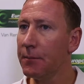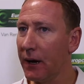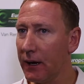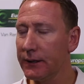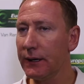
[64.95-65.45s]

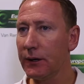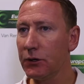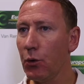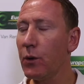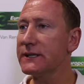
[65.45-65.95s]
But
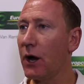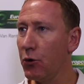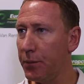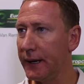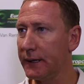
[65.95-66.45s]
you're always
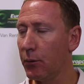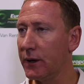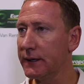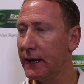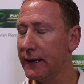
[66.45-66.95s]
hoping that
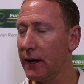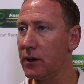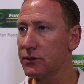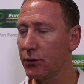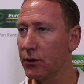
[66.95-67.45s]
one day
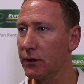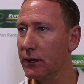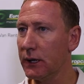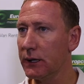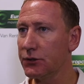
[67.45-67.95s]
Arsenal could
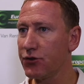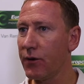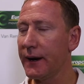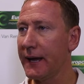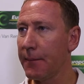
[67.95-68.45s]

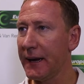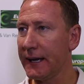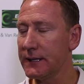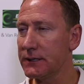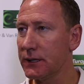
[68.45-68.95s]
try and get
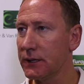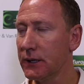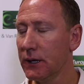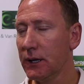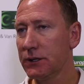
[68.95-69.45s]
back into
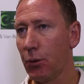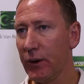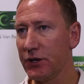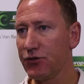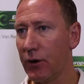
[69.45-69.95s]

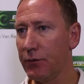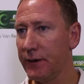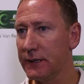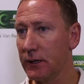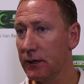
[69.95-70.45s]
winning
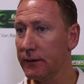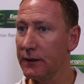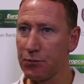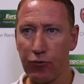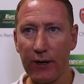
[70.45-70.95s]
trophies. It
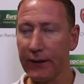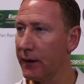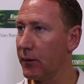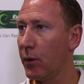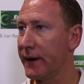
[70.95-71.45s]
was brilliant
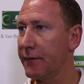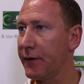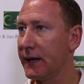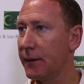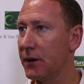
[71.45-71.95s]
that they won the
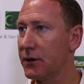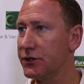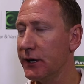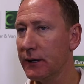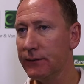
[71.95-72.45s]
FA Cup
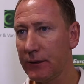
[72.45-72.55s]
last year.